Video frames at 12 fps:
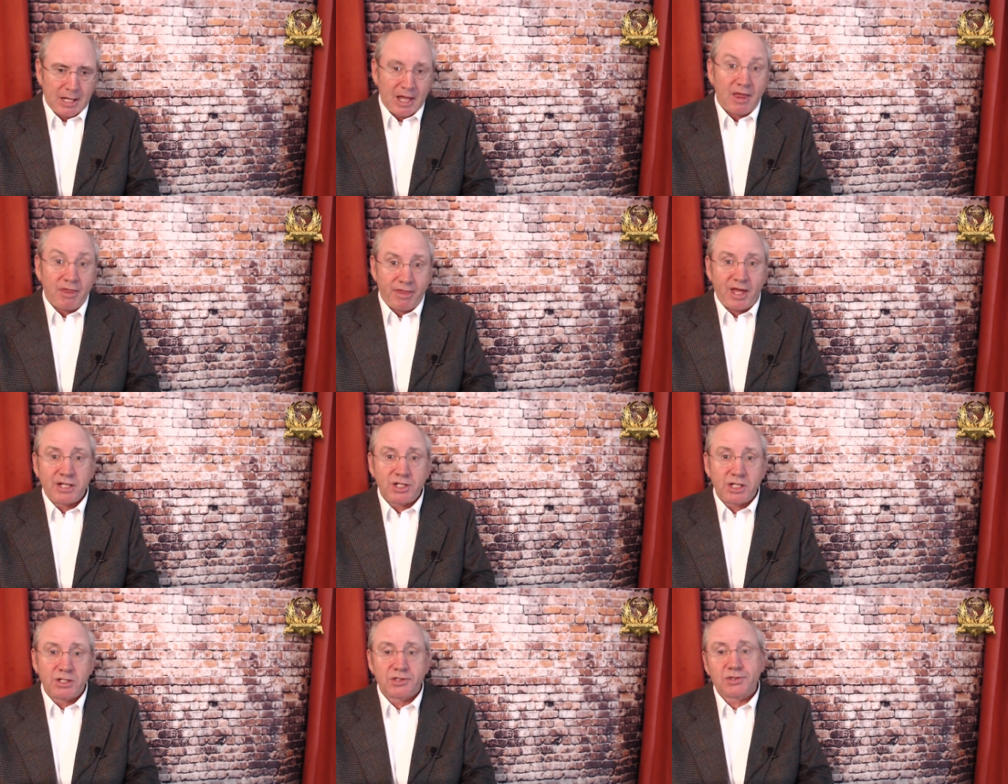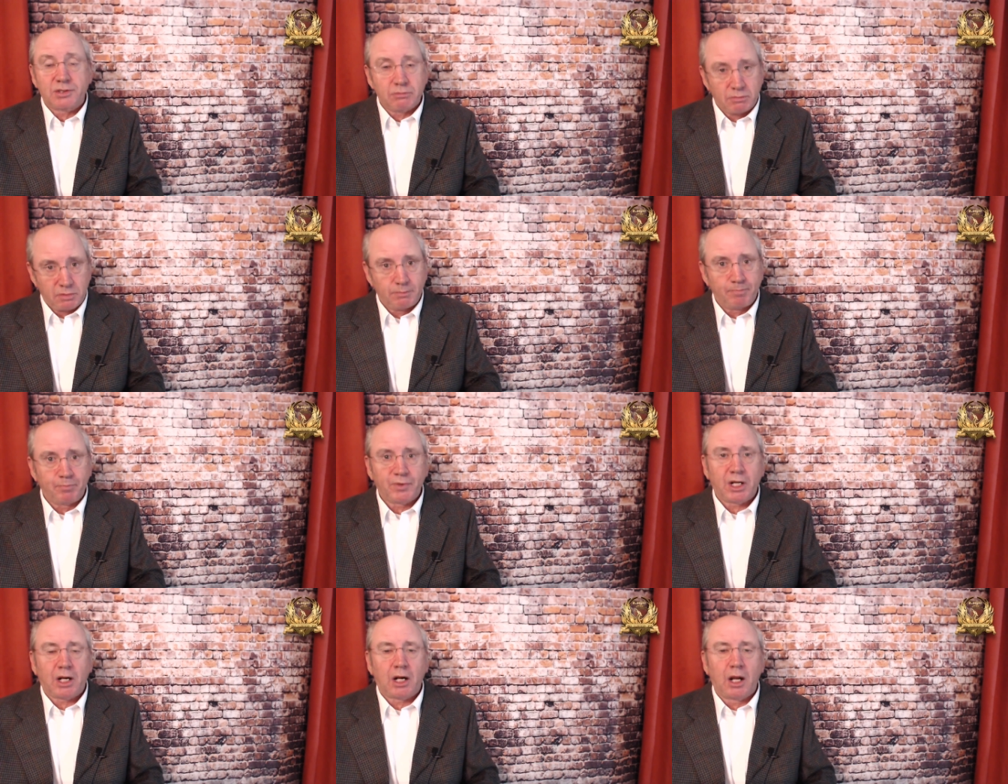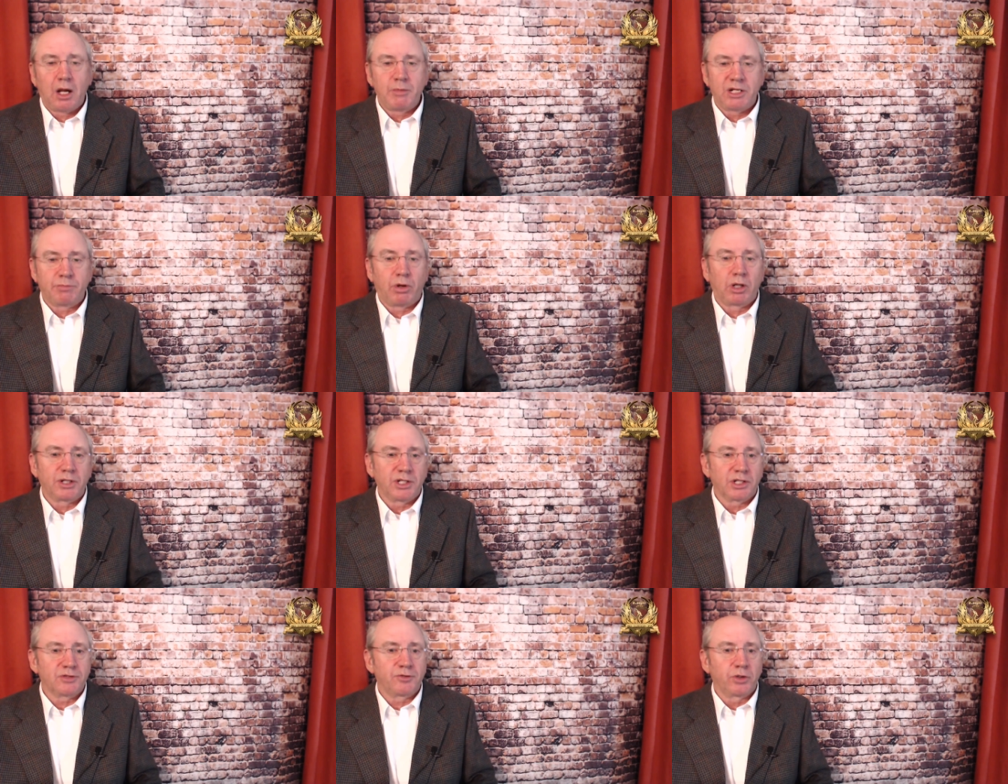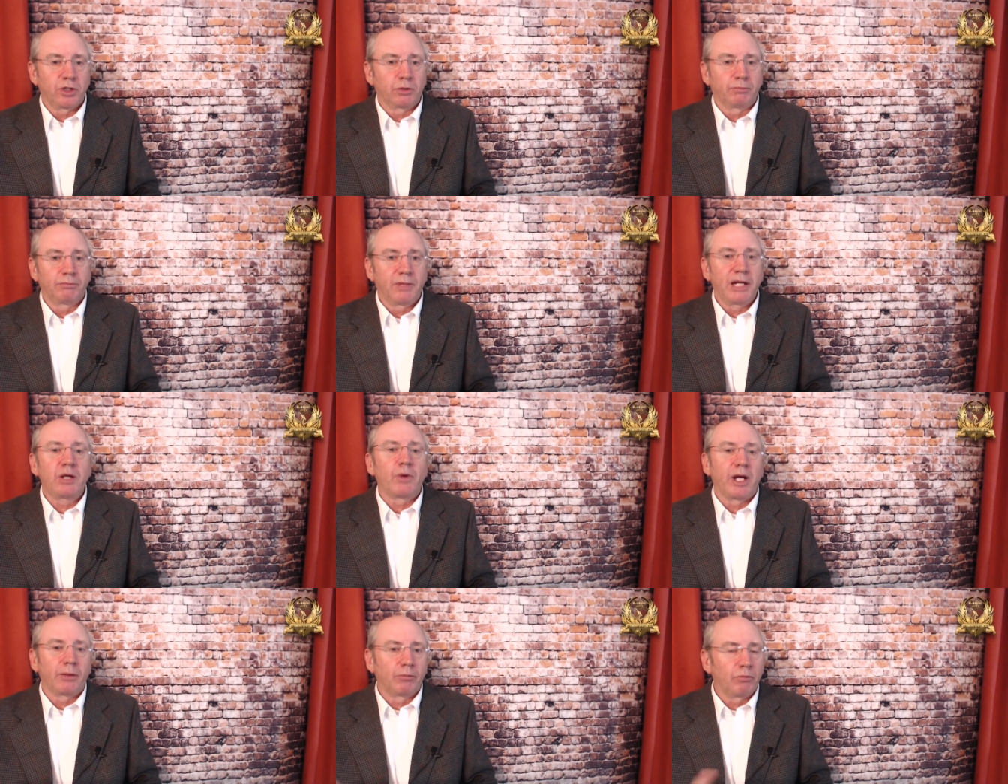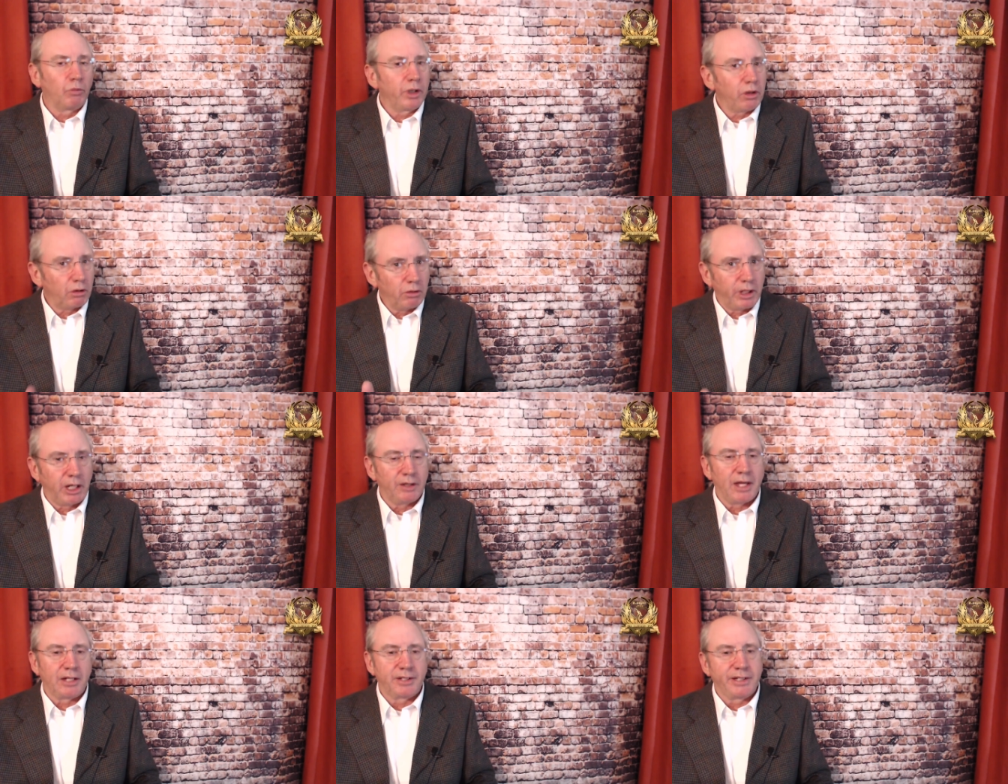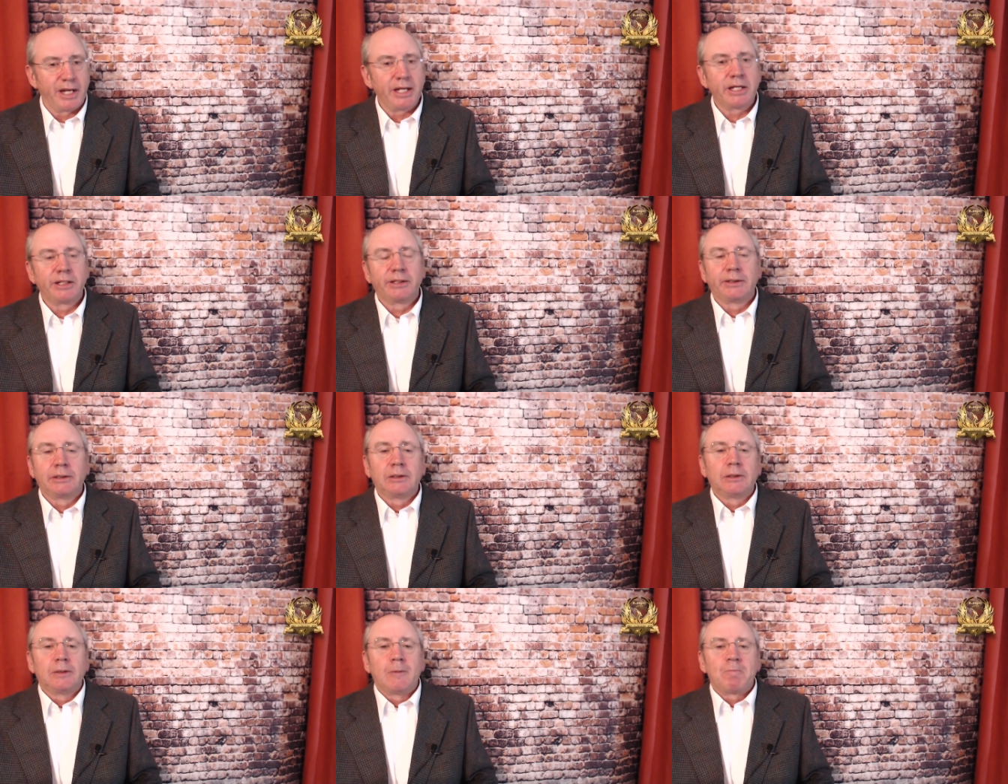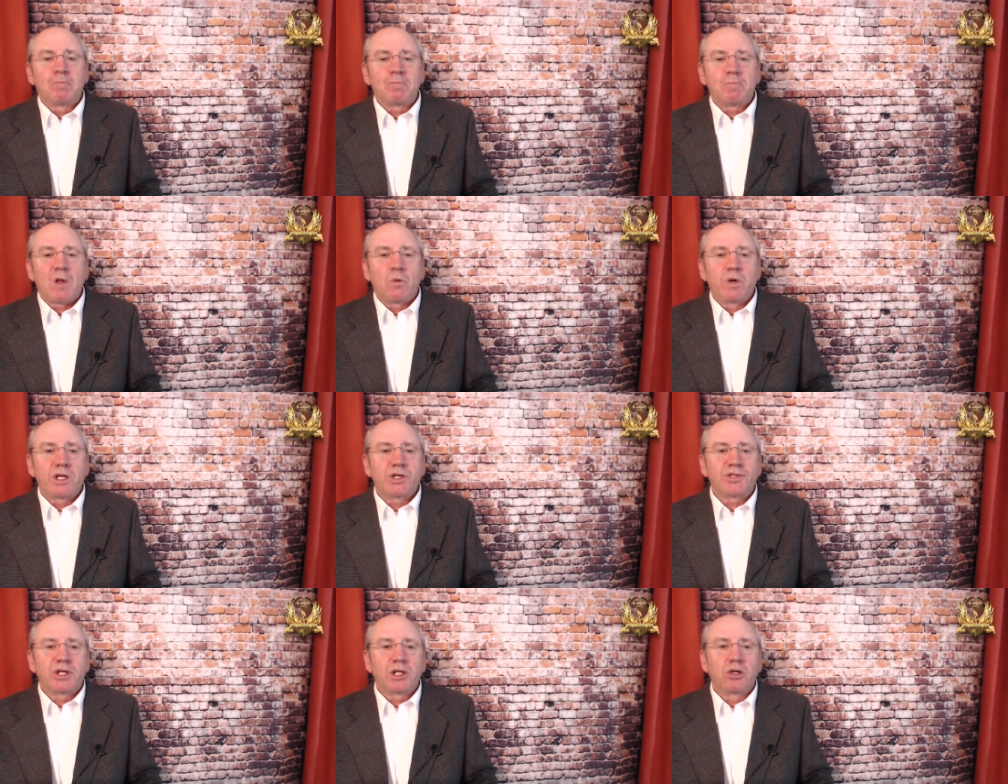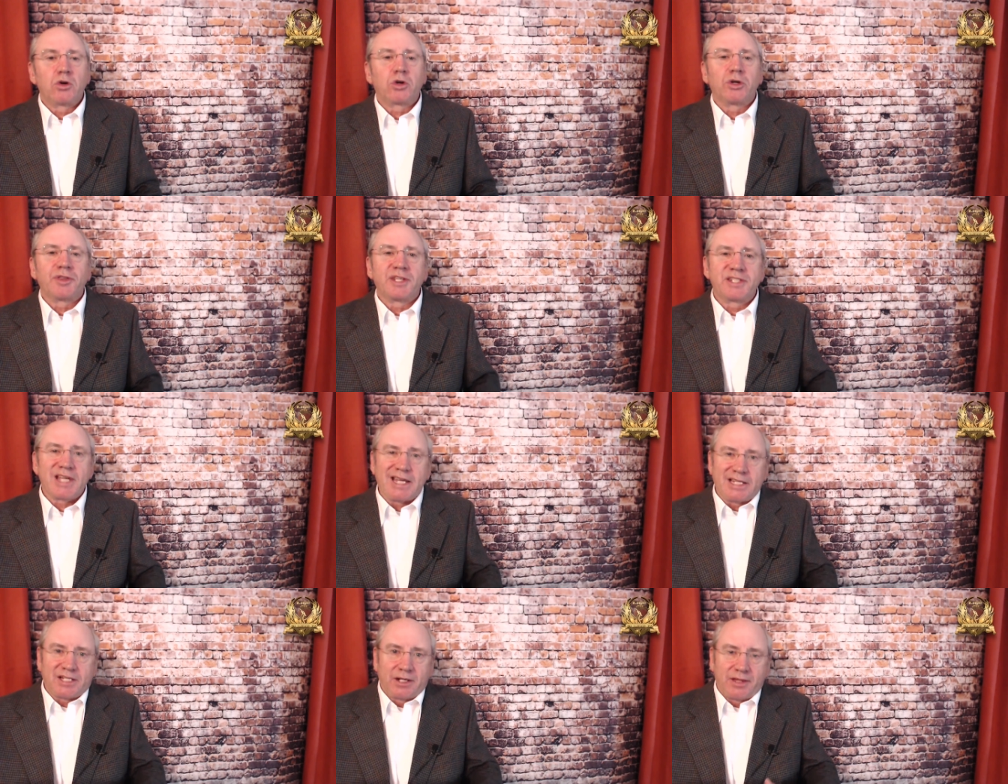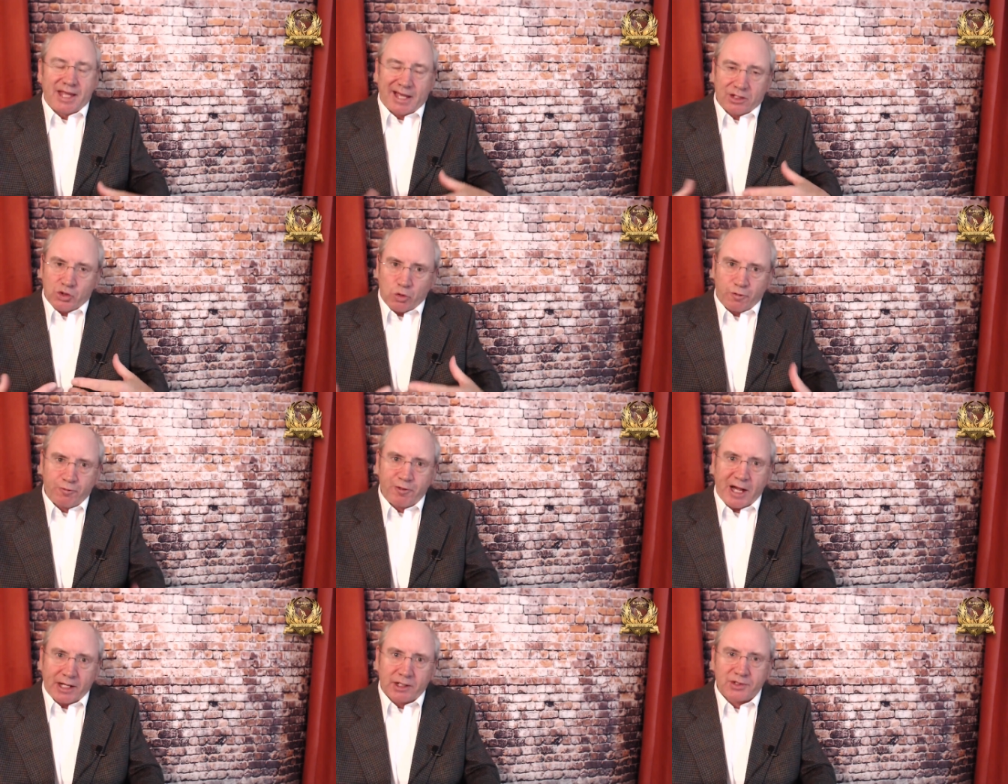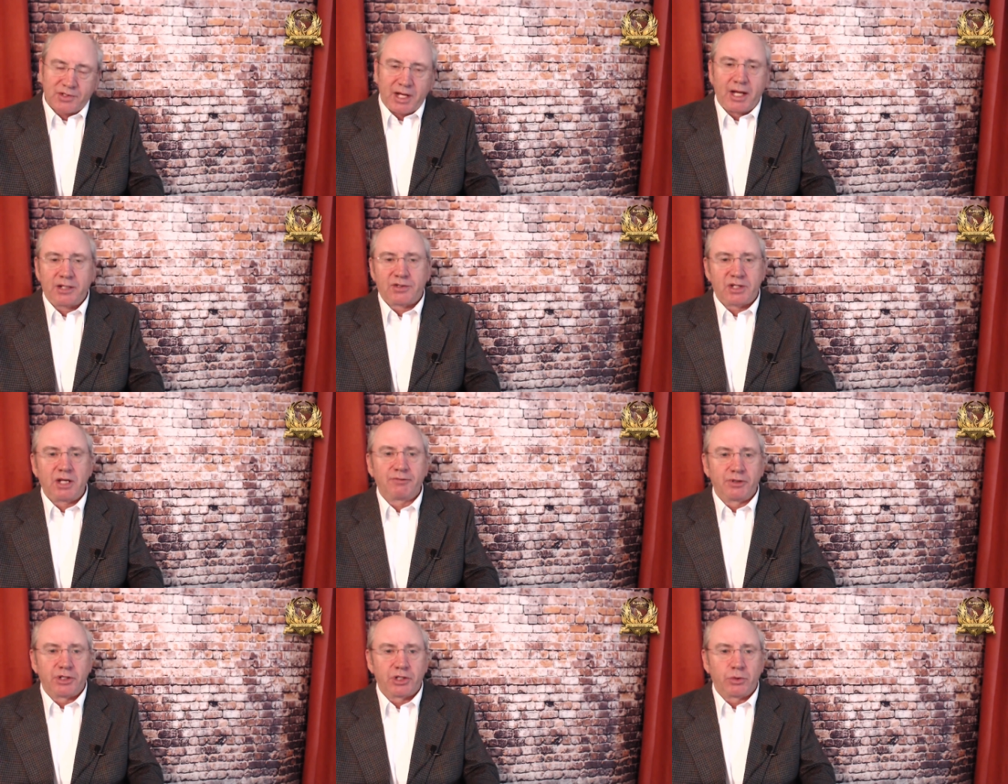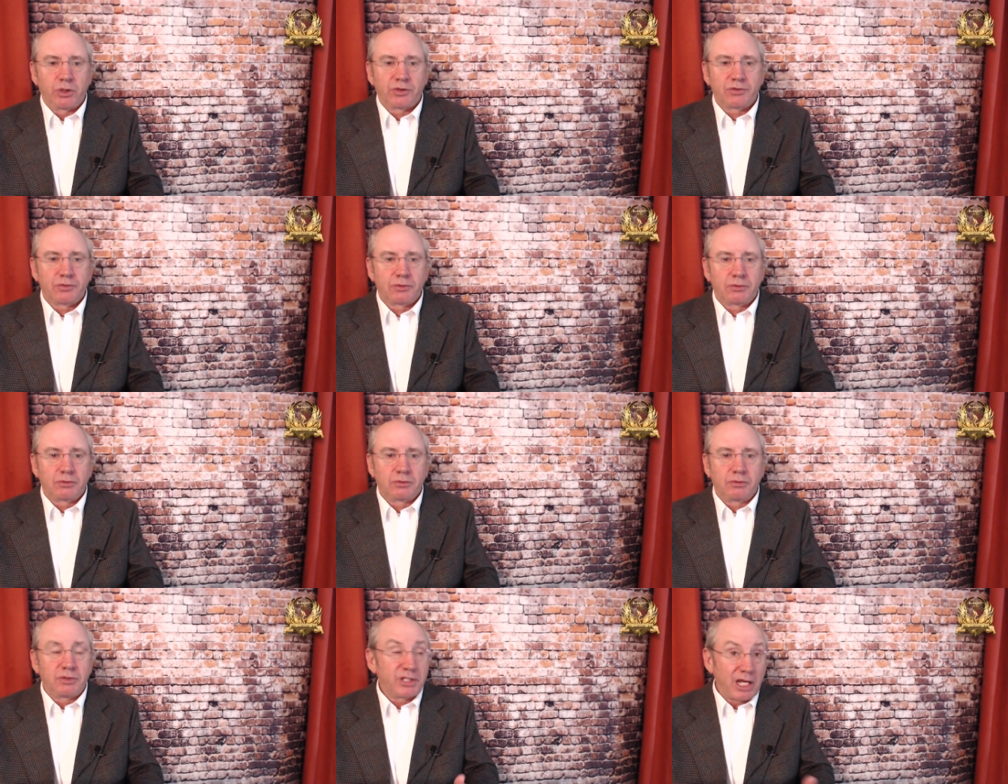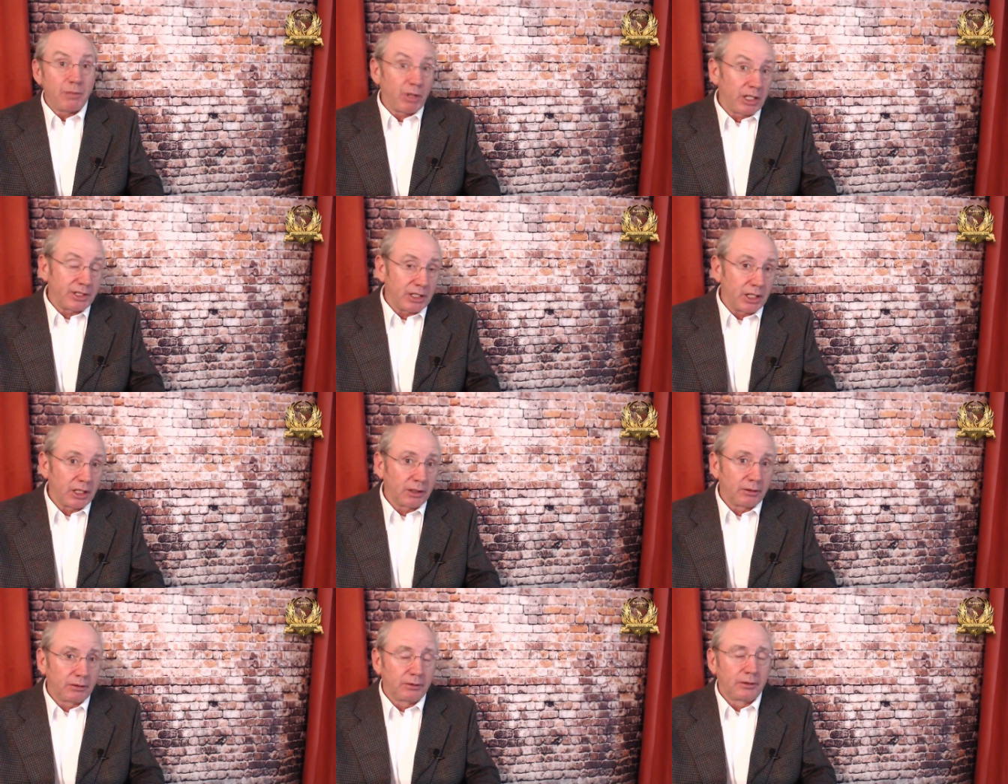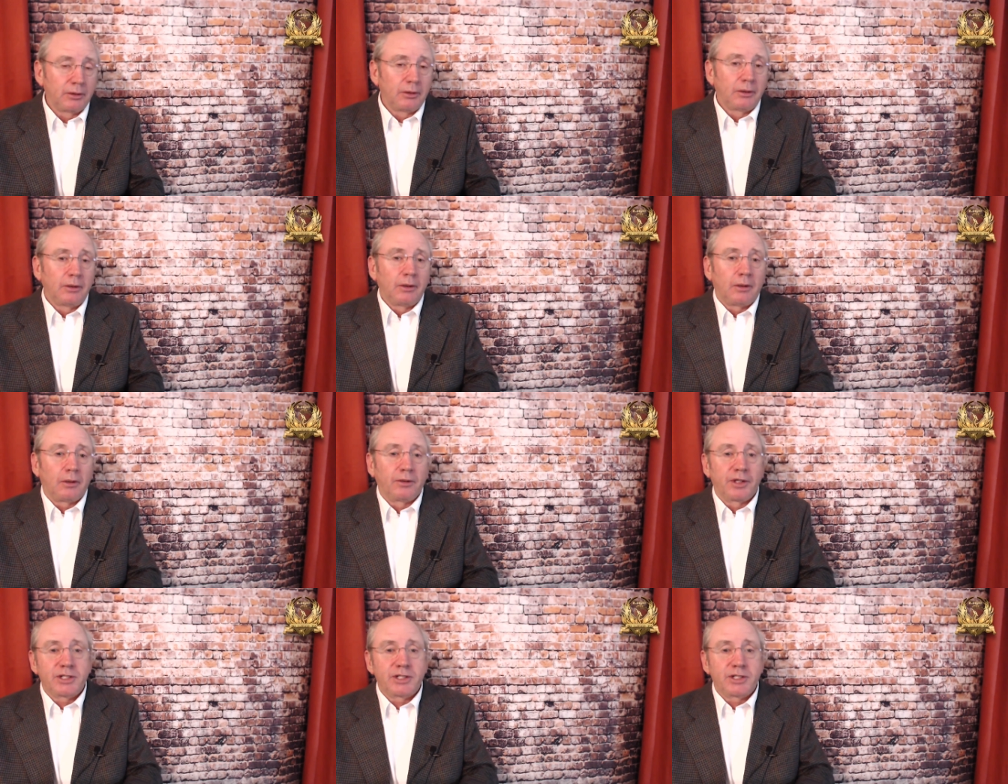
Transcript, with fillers: That is climate politics for you. Anyway, we're not looking at that today. We're just going to look at the data, the actual facts as given to us day by day on the